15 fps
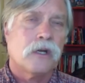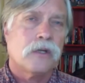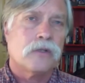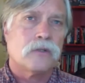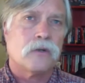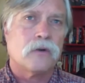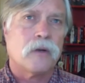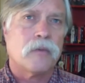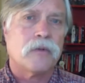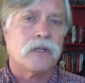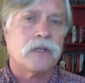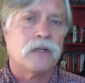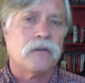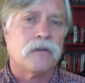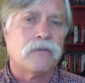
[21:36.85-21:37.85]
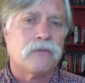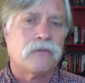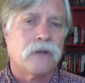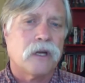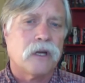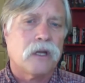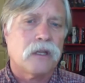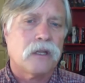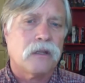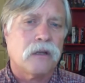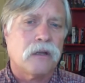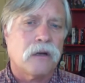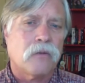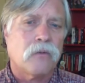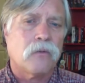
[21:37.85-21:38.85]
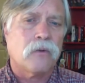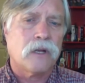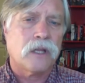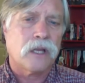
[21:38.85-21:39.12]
So I believe one of